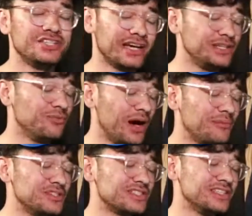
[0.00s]
Jackie
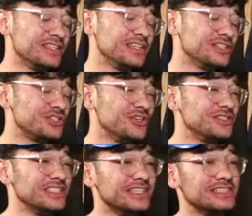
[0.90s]
Robinson
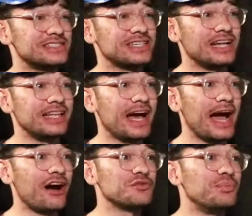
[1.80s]
jersey inside the
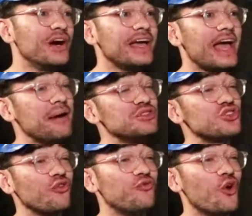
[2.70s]
house. But
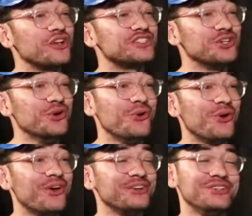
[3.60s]
episode
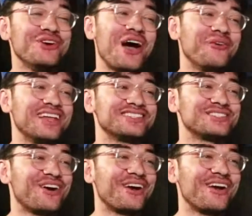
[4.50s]
42, you know how we like to
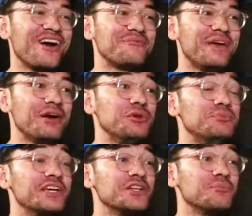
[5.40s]
start it off, man. We
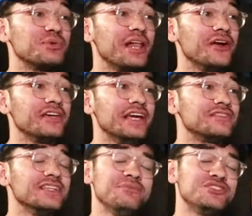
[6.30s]
picking a player.
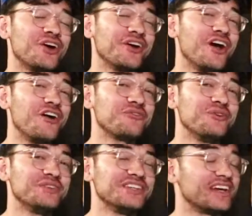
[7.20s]
Gifting, let me start it off
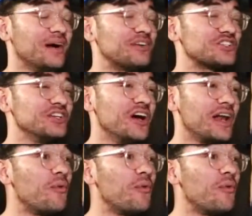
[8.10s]
because I got my shit on.